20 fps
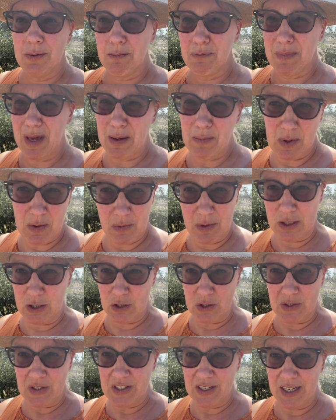maybe
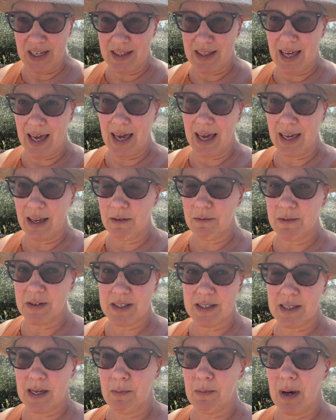reducing the heat for
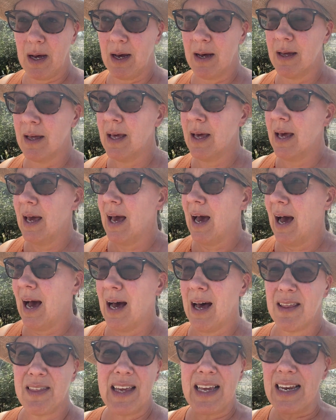summer.
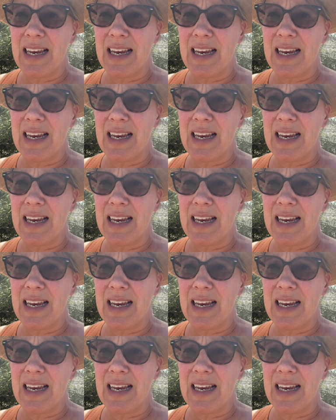I think